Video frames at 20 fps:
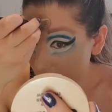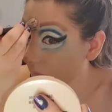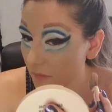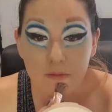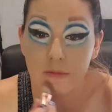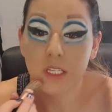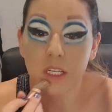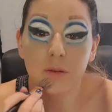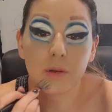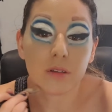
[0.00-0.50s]

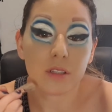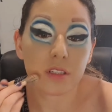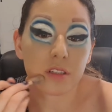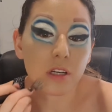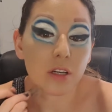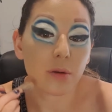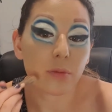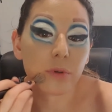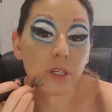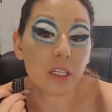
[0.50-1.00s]
It was
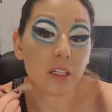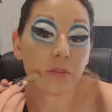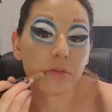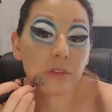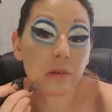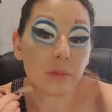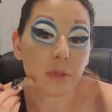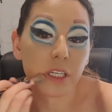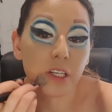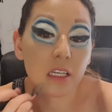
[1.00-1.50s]
so weird
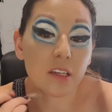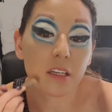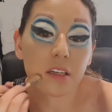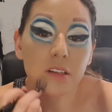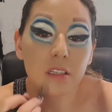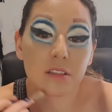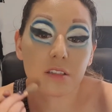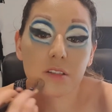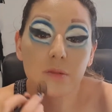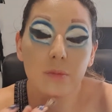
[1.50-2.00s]
for
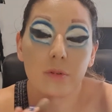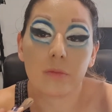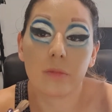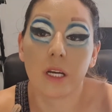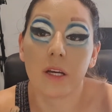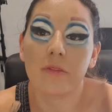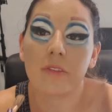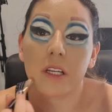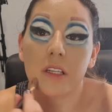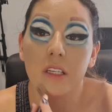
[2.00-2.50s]
me to put
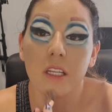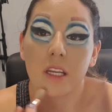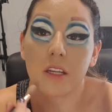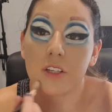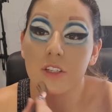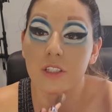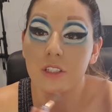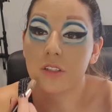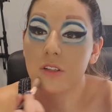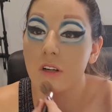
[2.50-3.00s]
my
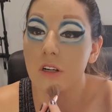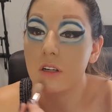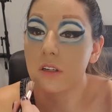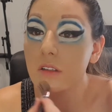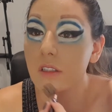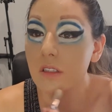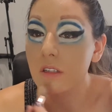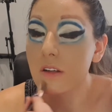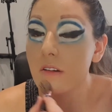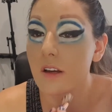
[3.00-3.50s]
foundation
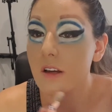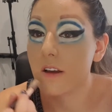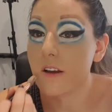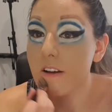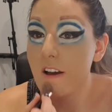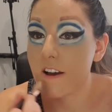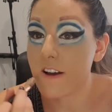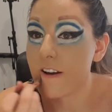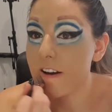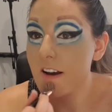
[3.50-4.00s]
on
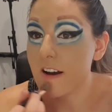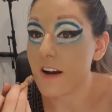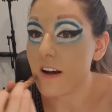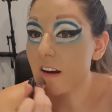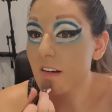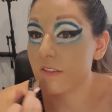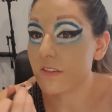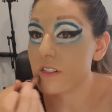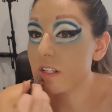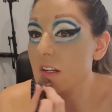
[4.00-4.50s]

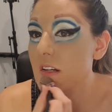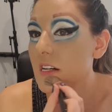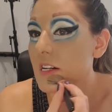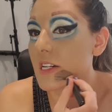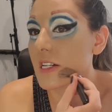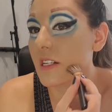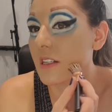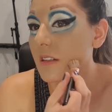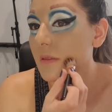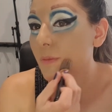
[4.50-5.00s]

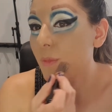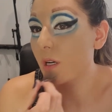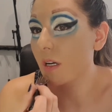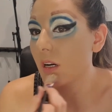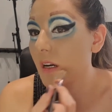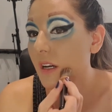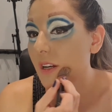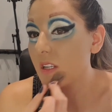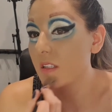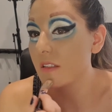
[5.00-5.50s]
after my
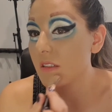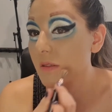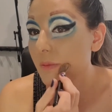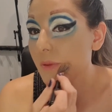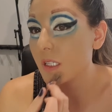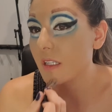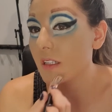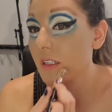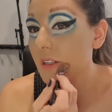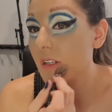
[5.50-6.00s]
eyes
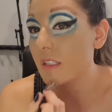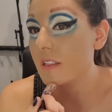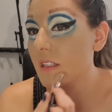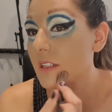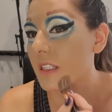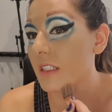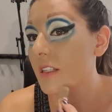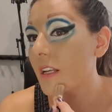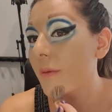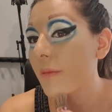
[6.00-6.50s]
because
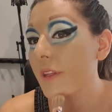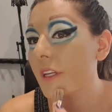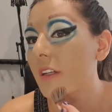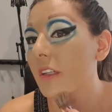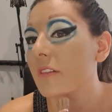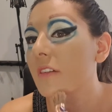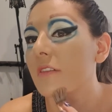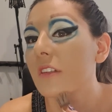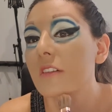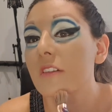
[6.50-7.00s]
it's
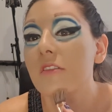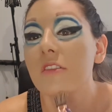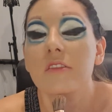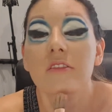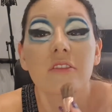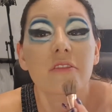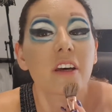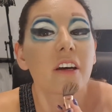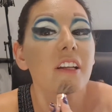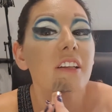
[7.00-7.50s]
something
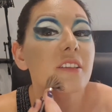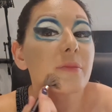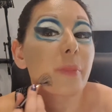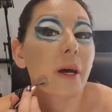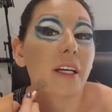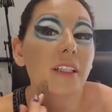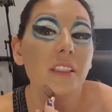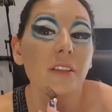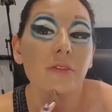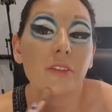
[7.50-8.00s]
that is
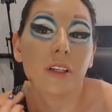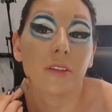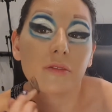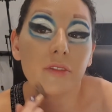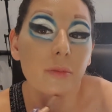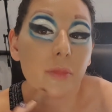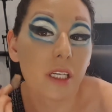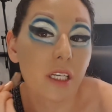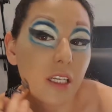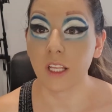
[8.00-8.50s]
back to front
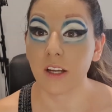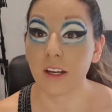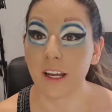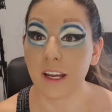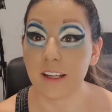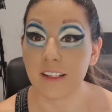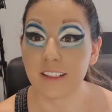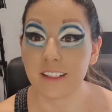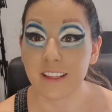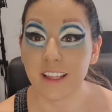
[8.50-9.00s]
for me.
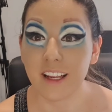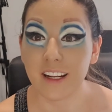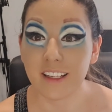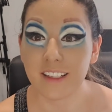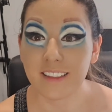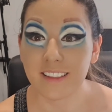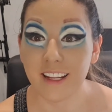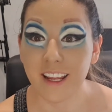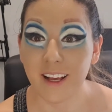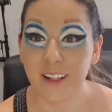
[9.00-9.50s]
Okay, so that
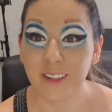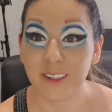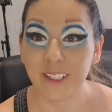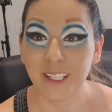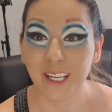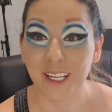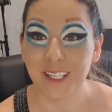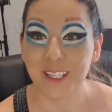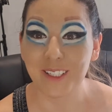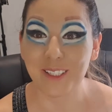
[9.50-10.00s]
is now
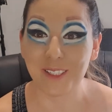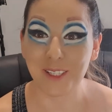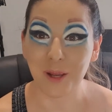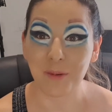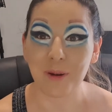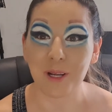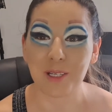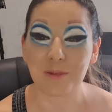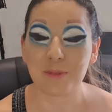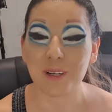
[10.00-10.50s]
looking so
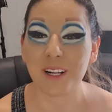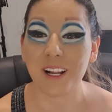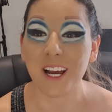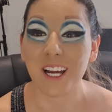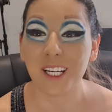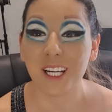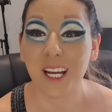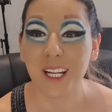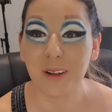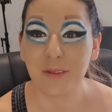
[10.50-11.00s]
much better.
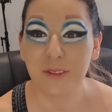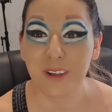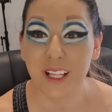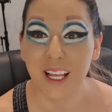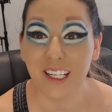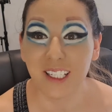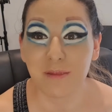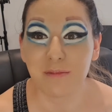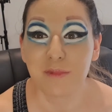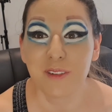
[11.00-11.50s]
I kind of feel
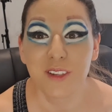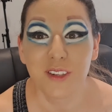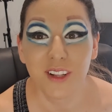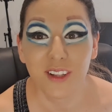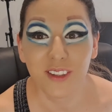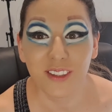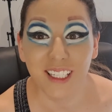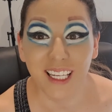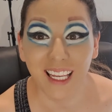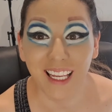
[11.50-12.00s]
like I'm
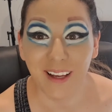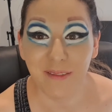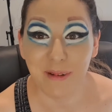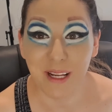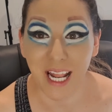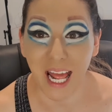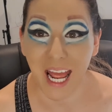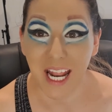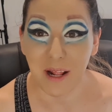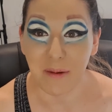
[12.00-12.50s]
looking a
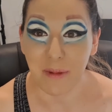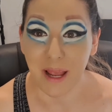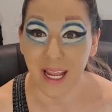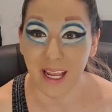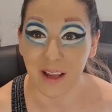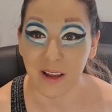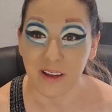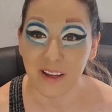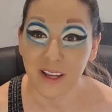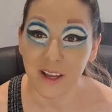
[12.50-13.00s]
bit
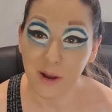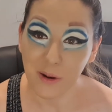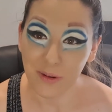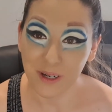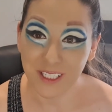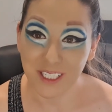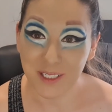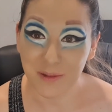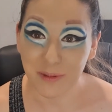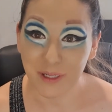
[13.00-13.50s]
anime,
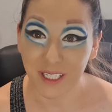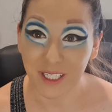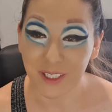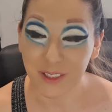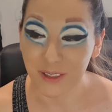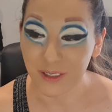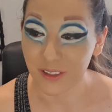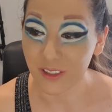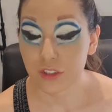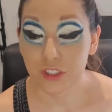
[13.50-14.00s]
which is pretty
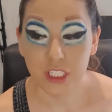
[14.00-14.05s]
cool.